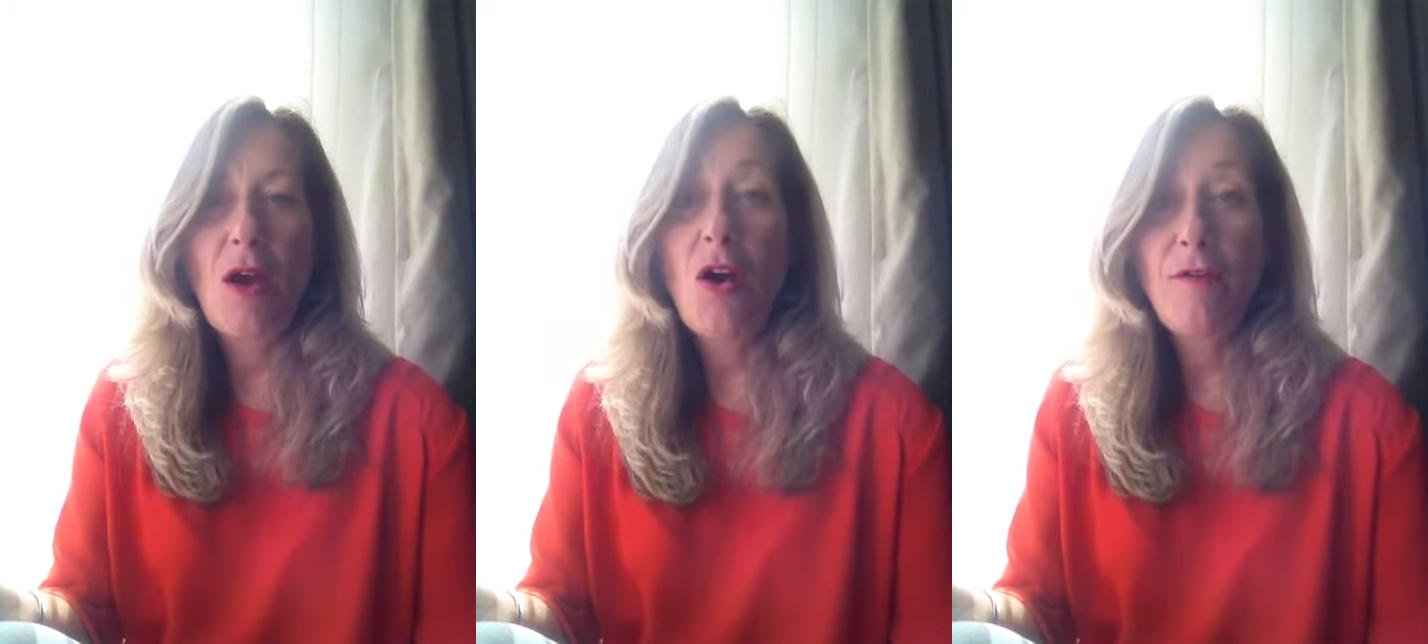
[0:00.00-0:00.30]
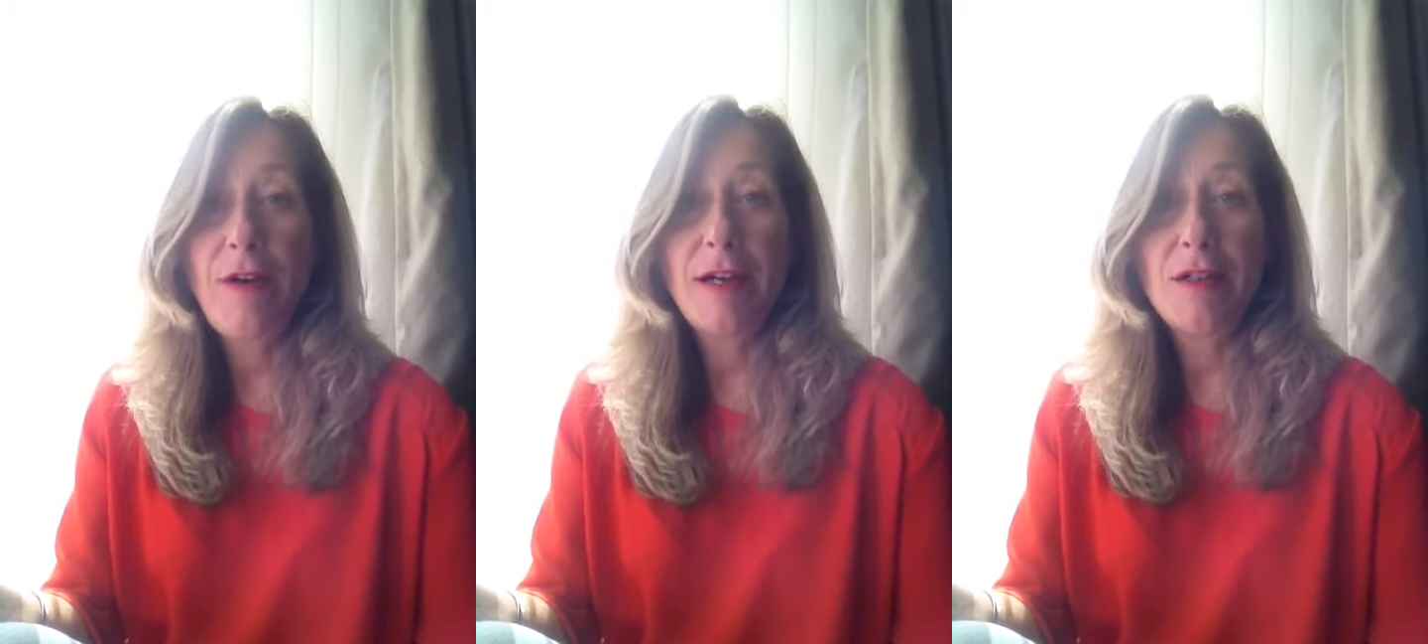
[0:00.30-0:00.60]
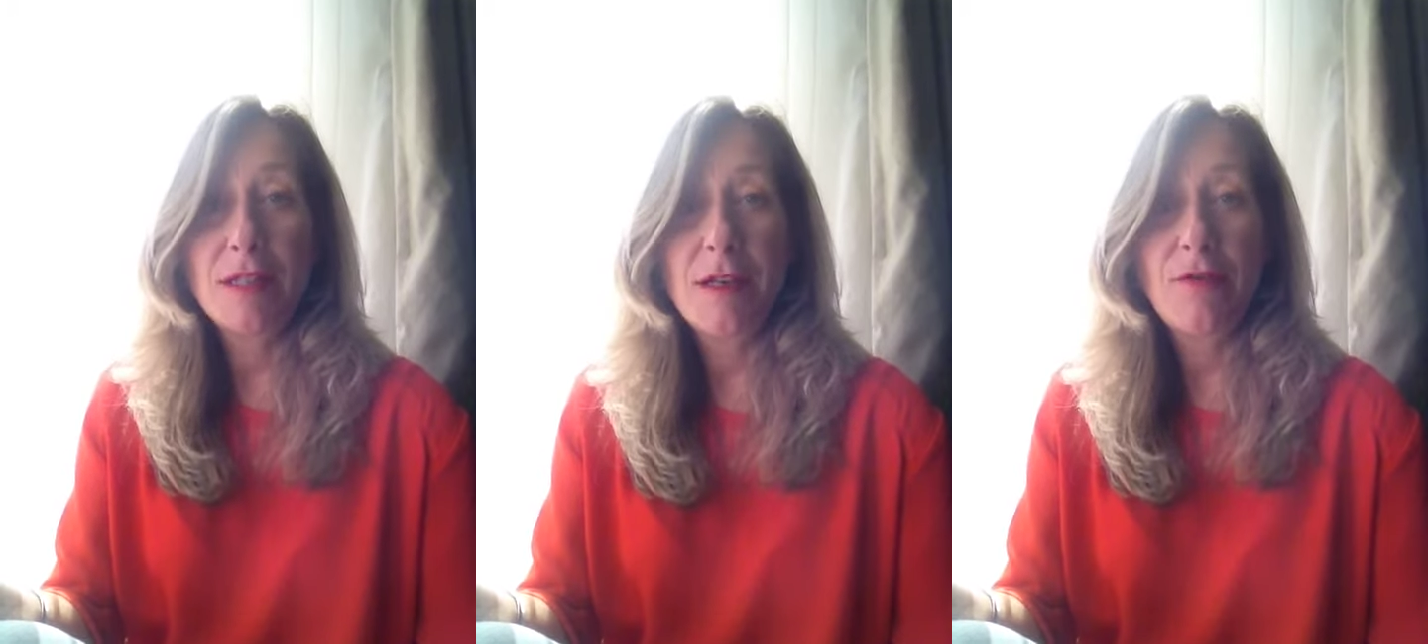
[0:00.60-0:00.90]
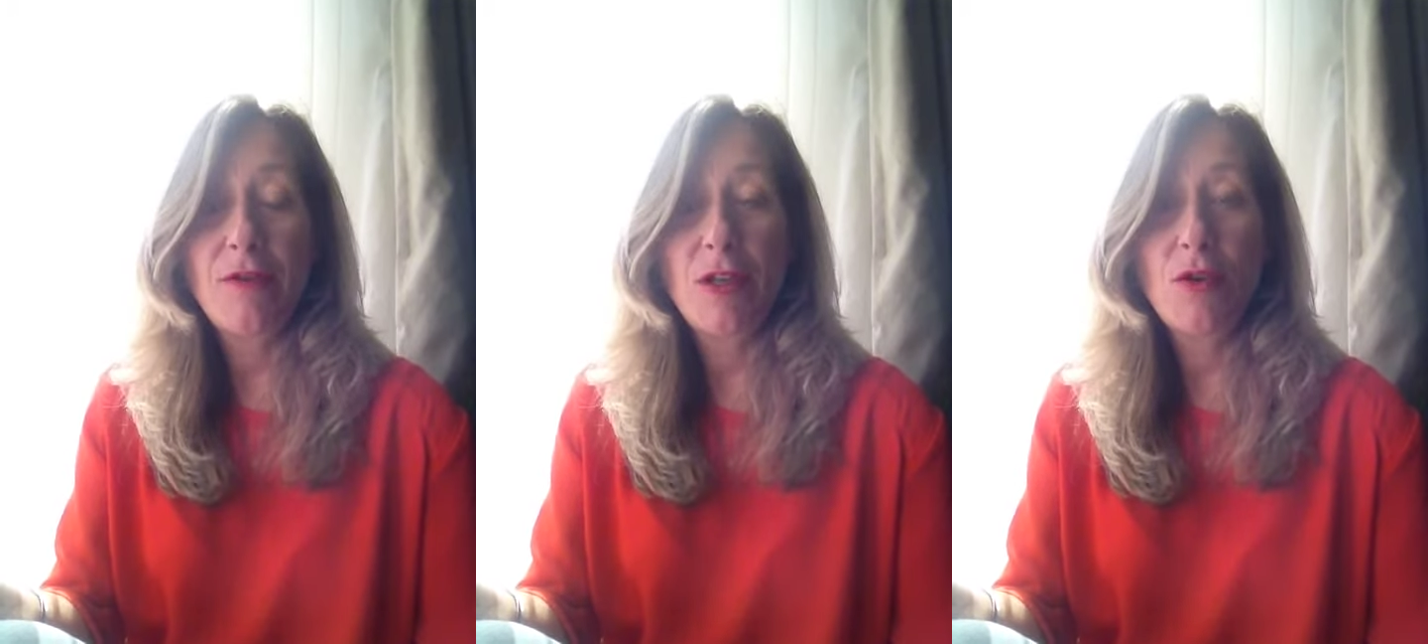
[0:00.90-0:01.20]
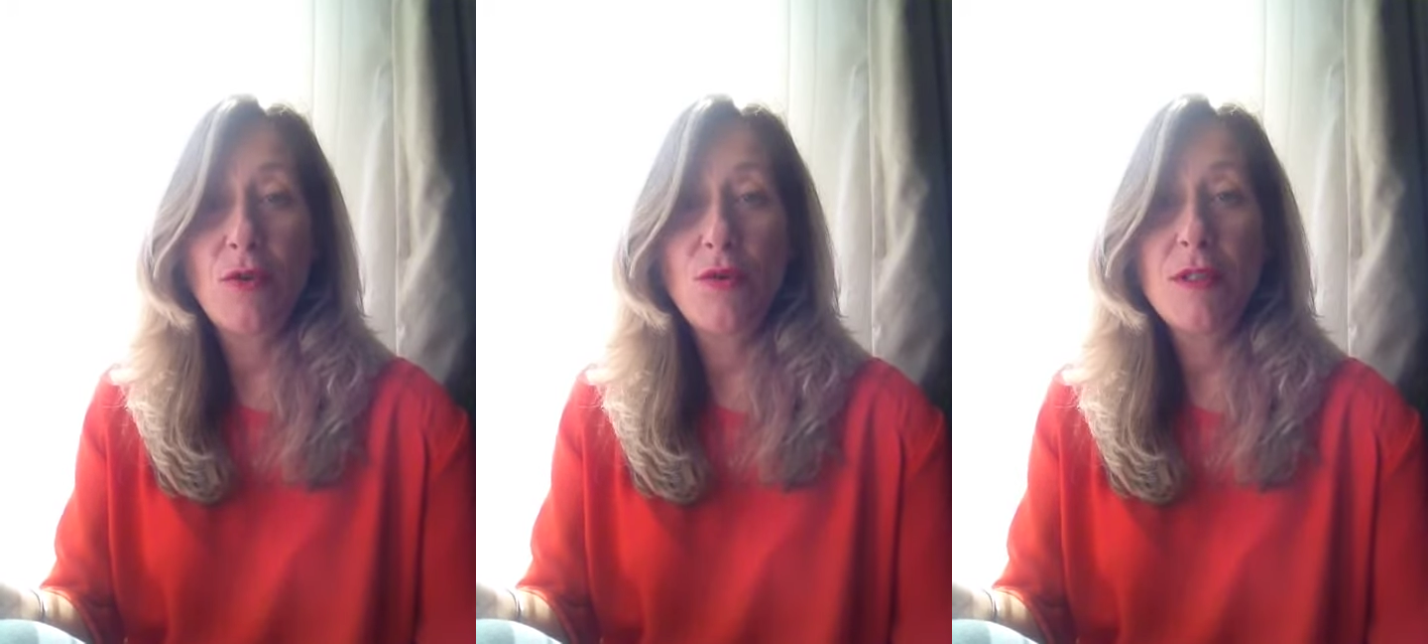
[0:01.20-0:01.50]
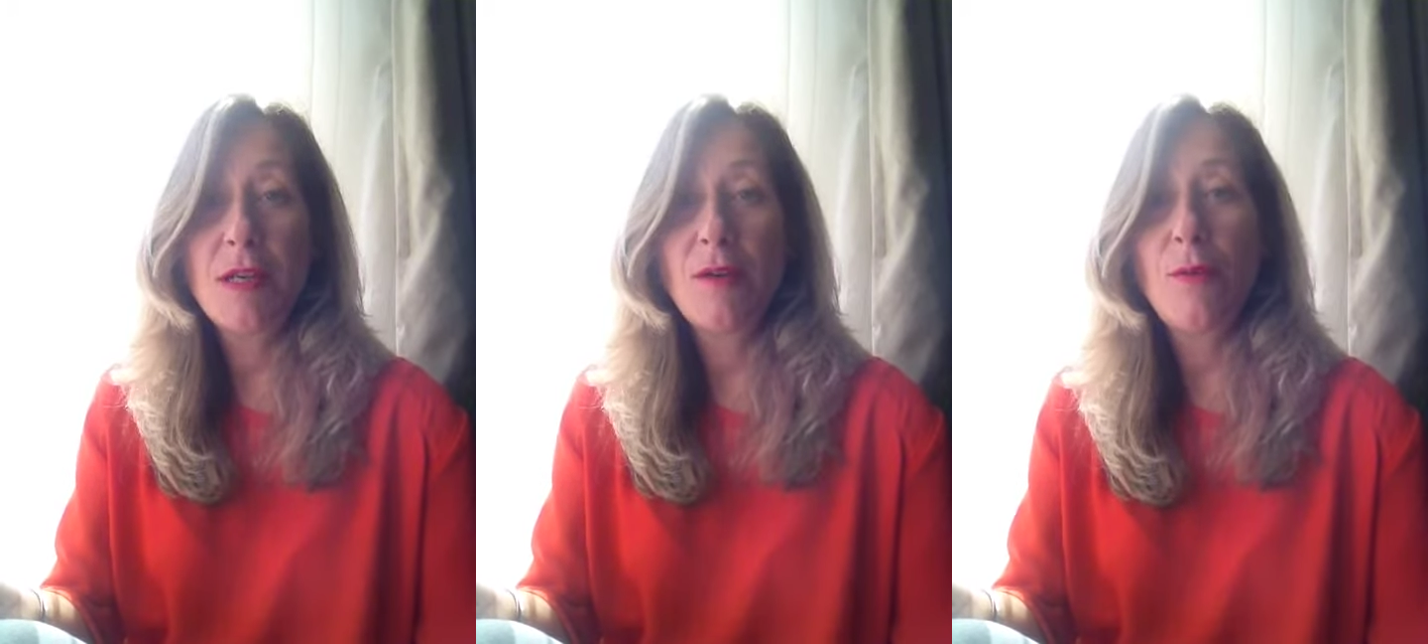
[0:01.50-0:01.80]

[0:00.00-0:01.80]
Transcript: half hour discovery call so